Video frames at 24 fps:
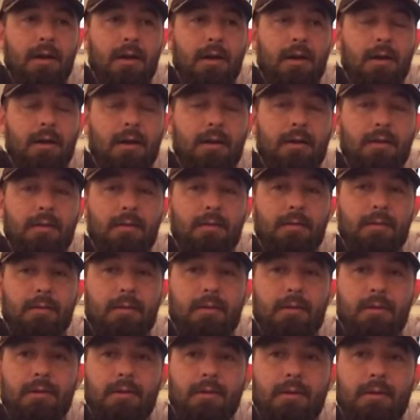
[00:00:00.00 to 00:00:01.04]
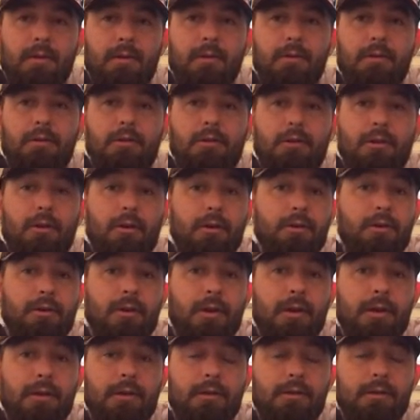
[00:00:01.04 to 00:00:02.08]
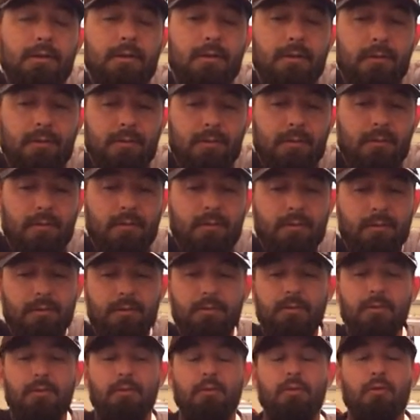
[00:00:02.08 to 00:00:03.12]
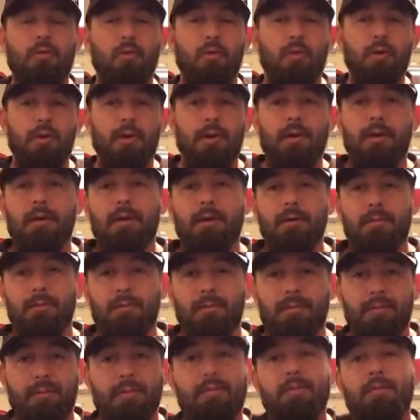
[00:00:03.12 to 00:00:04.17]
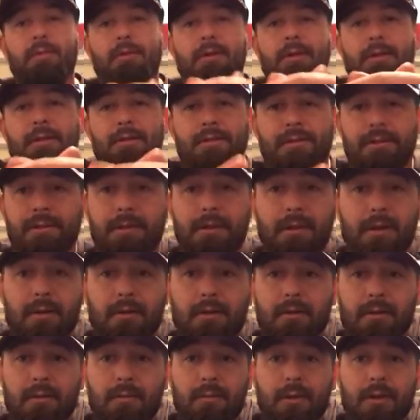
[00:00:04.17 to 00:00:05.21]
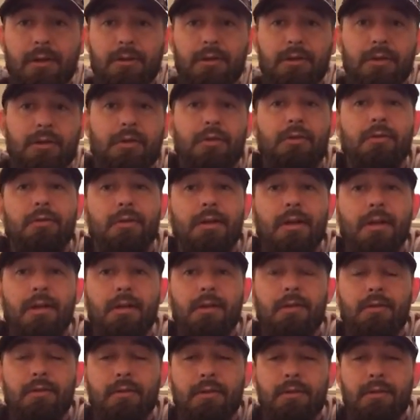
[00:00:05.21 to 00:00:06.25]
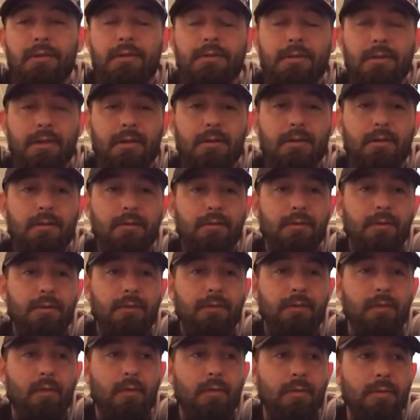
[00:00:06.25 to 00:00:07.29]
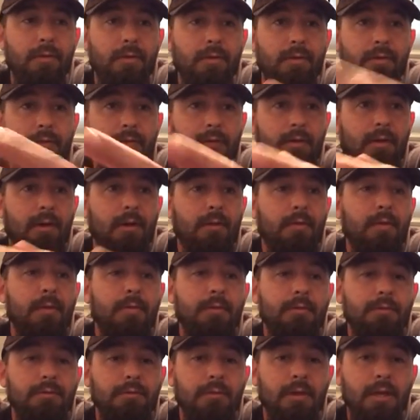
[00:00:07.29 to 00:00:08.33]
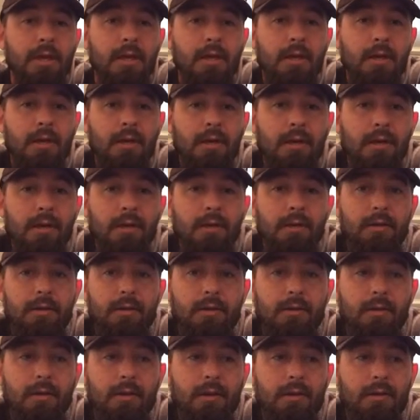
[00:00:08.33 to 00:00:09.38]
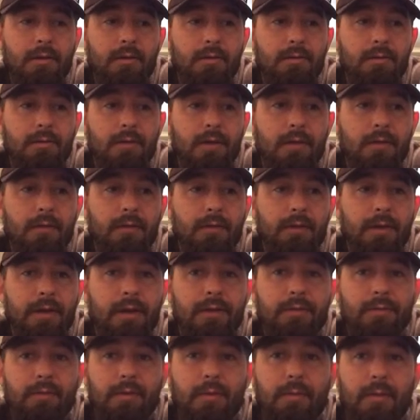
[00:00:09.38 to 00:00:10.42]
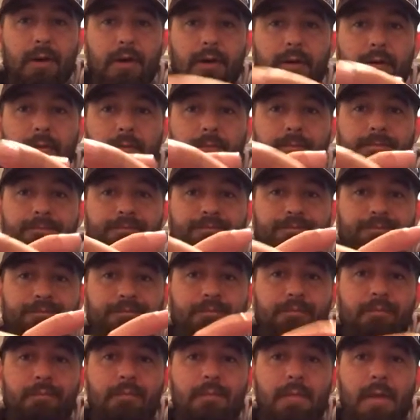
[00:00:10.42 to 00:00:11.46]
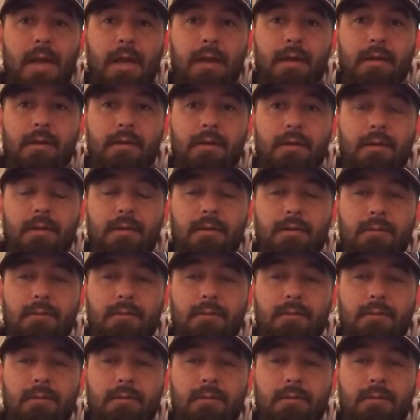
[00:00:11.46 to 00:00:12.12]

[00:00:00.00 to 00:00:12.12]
I'm gonna start trying to do to where I can sit down and make sure that I do these. I know they're informative. A lot of people, you know, definitely ask me about them, and